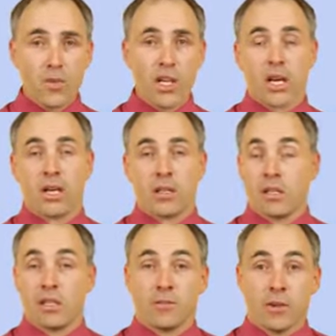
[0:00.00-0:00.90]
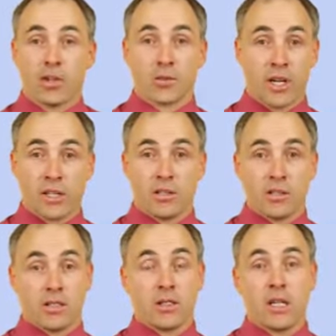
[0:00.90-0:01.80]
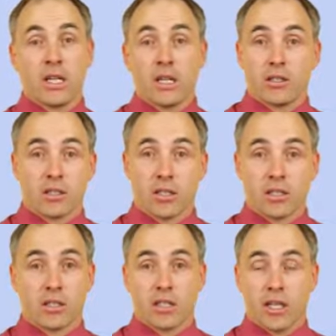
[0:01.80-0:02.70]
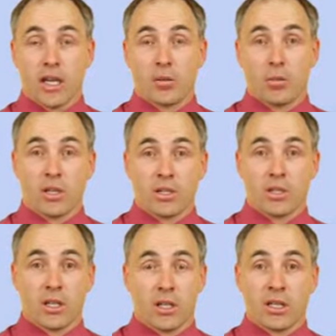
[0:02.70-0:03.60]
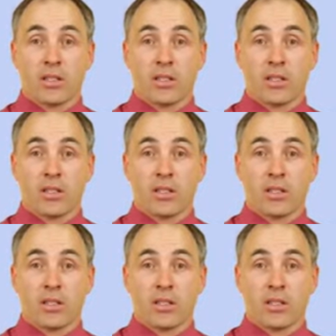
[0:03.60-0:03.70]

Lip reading: And it falls right into discussing again what is a